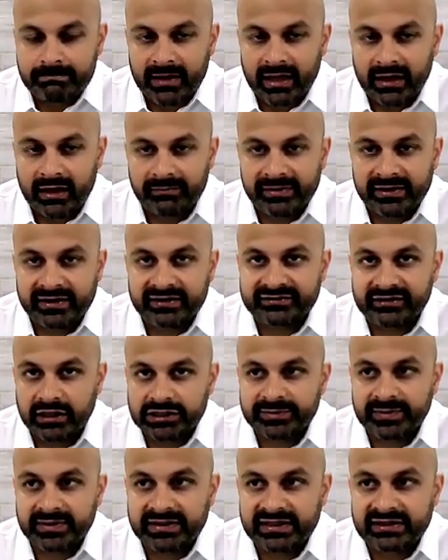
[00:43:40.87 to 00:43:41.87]
uh, because
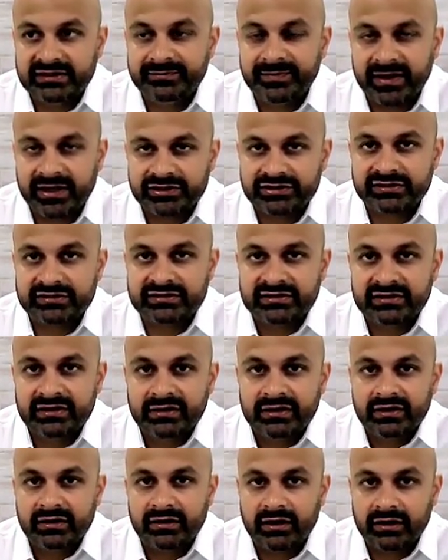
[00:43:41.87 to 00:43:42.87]
ultimately these patients
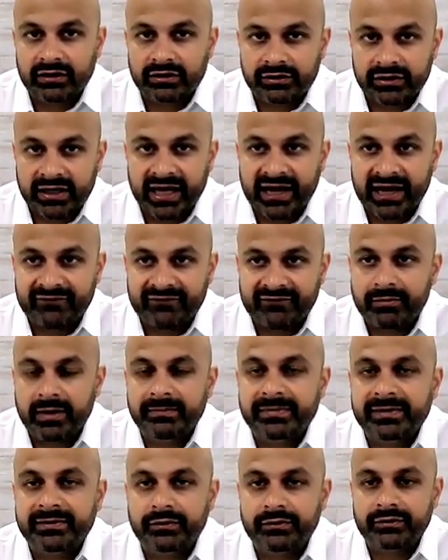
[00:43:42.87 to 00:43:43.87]
are going to have a
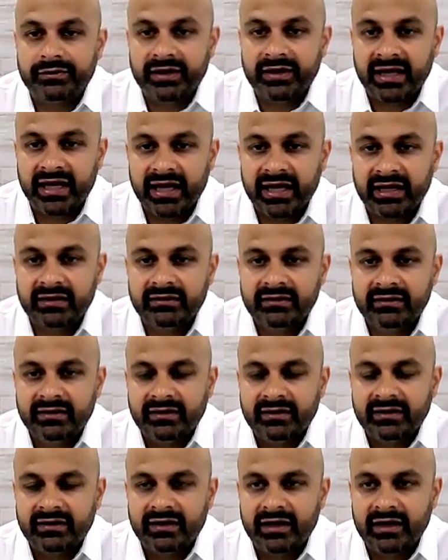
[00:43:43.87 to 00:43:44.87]
bumpy road ahead.
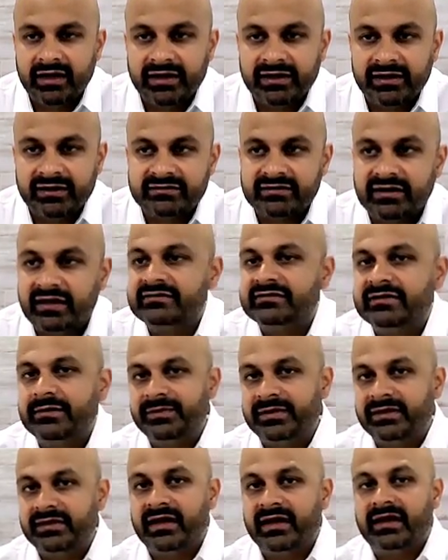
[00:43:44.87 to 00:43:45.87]
Uh, and it's not
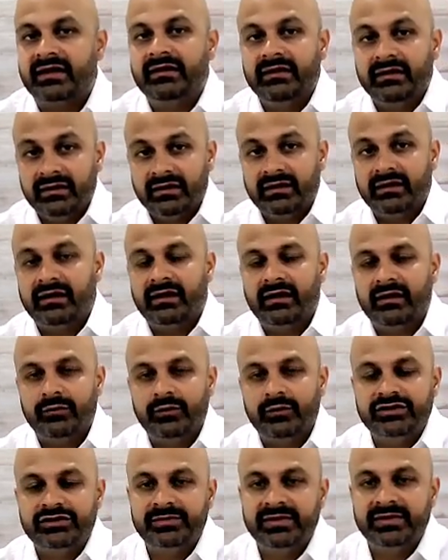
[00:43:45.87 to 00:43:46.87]
something that uh,
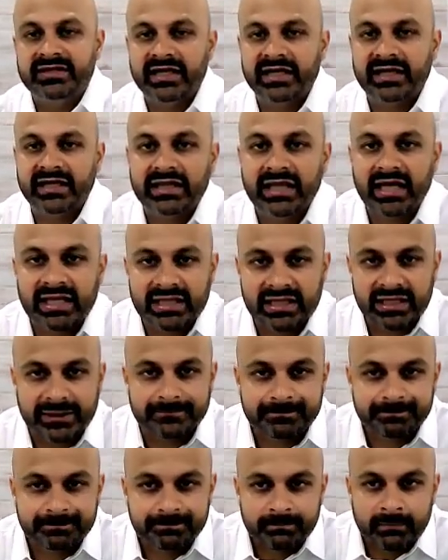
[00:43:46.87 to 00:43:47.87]
we should be taking
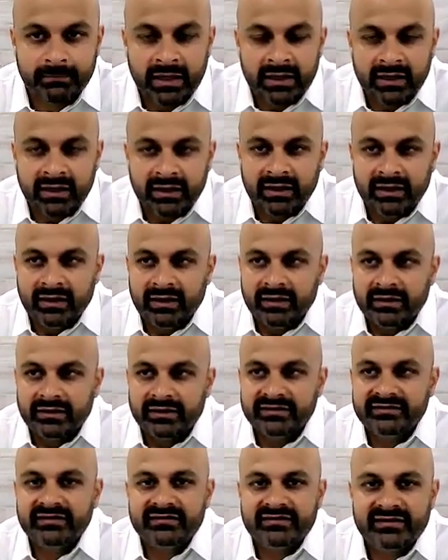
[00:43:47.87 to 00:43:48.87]
lightly
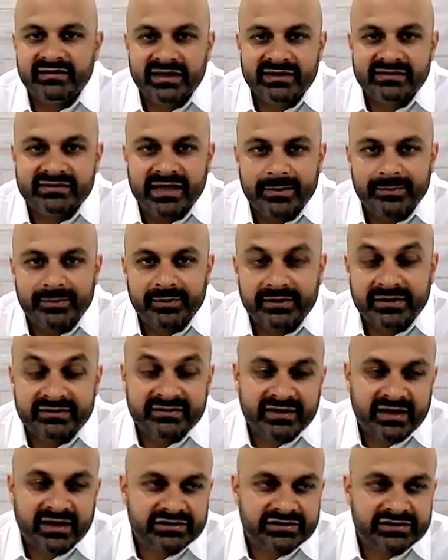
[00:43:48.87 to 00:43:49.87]
this is an example. This
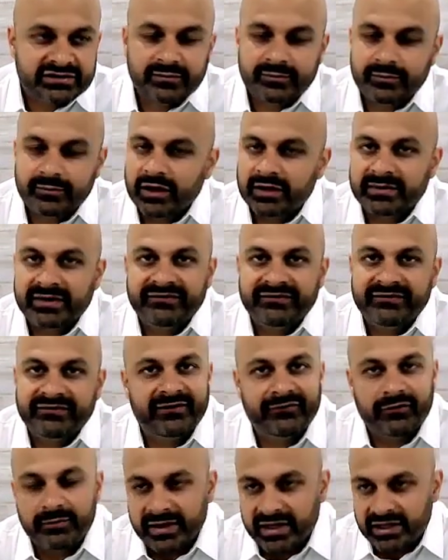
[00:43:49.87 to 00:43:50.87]
is actually one of my
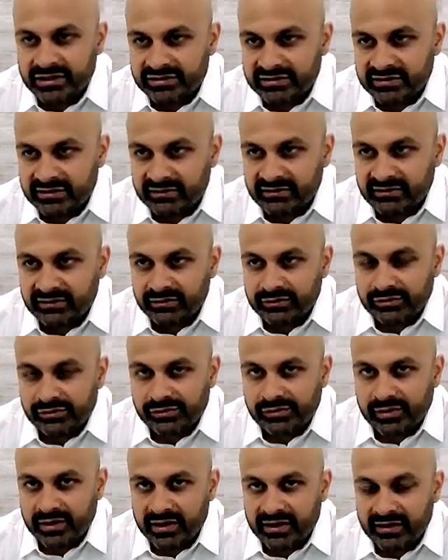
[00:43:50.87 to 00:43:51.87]
favorite patients
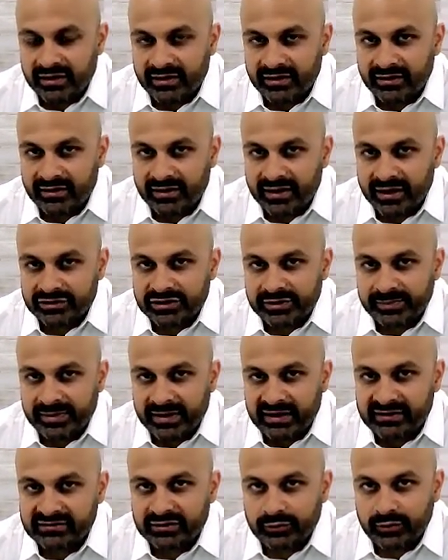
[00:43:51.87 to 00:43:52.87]
who uh, actually
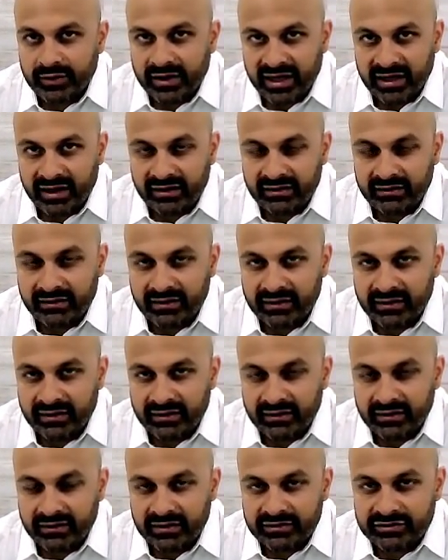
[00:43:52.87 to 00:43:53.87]
passed away
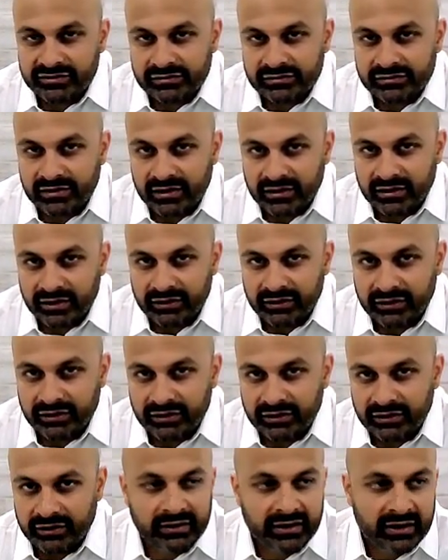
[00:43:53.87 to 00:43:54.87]
uh, not too long ago,
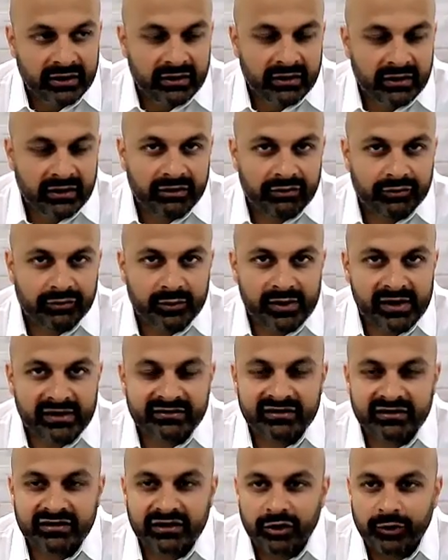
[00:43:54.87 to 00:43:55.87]
about three
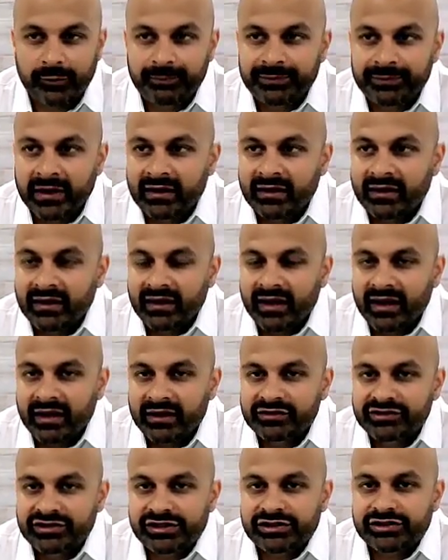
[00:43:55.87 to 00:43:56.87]
weeks ago.
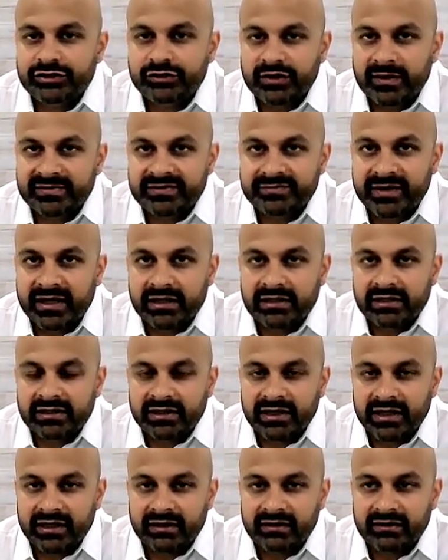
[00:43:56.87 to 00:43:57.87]
And she showed up to my
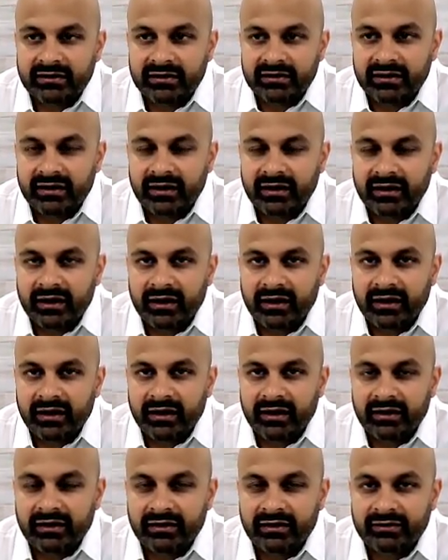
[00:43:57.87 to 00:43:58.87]
clinic
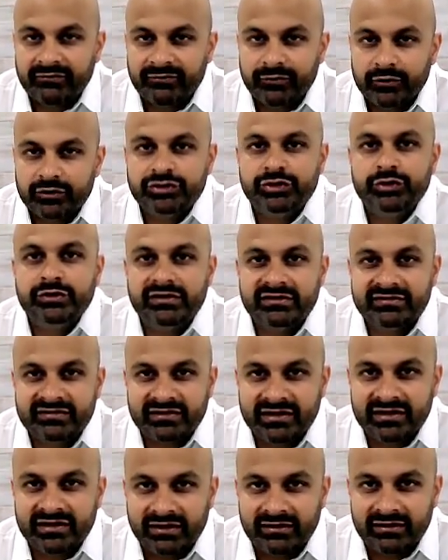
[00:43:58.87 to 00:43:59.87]
uh,
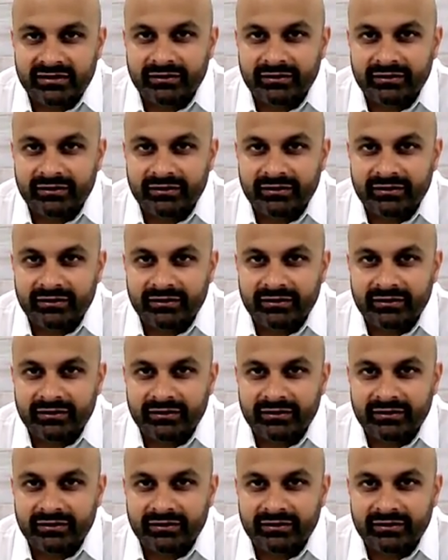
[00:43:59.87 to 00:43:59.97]
fortuitously